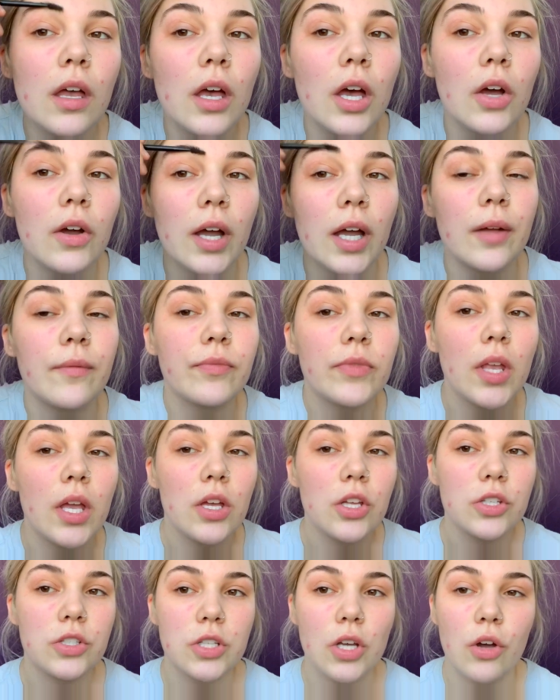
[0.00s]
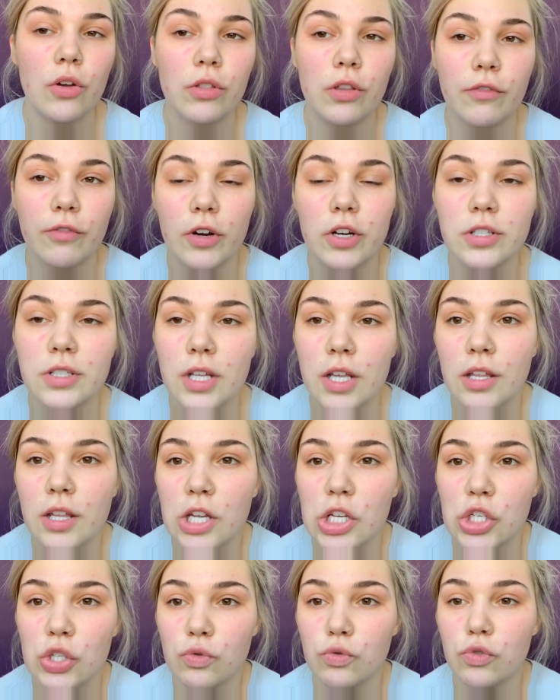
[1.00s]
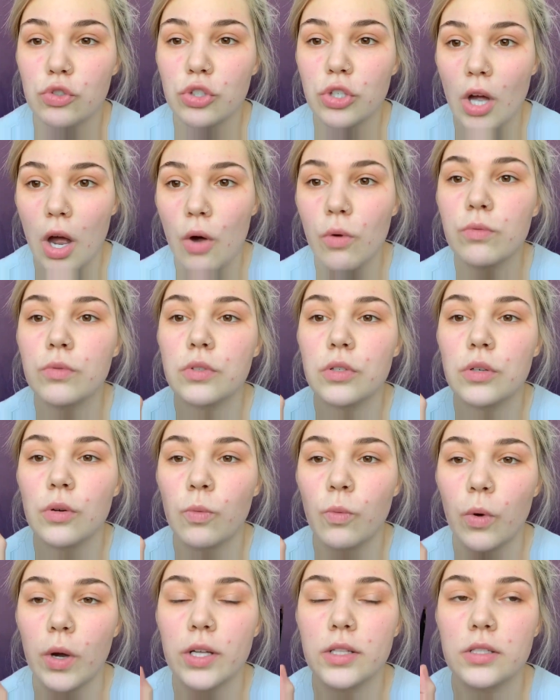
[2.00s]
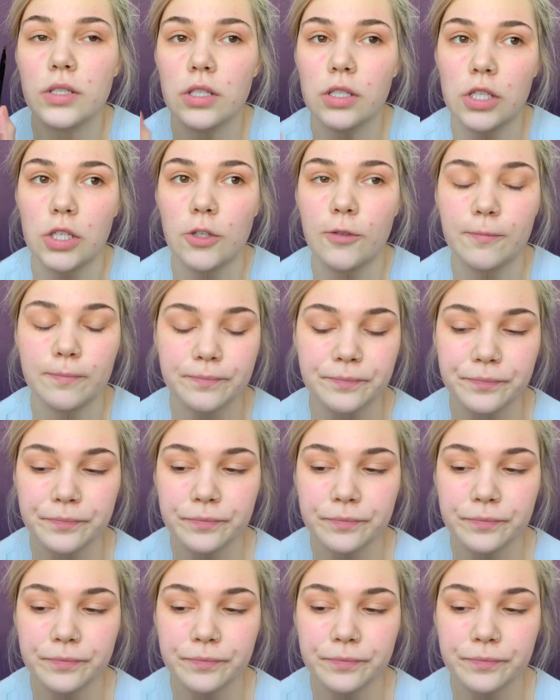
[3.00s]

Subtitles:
Okay, so the first thing that you don't want to do,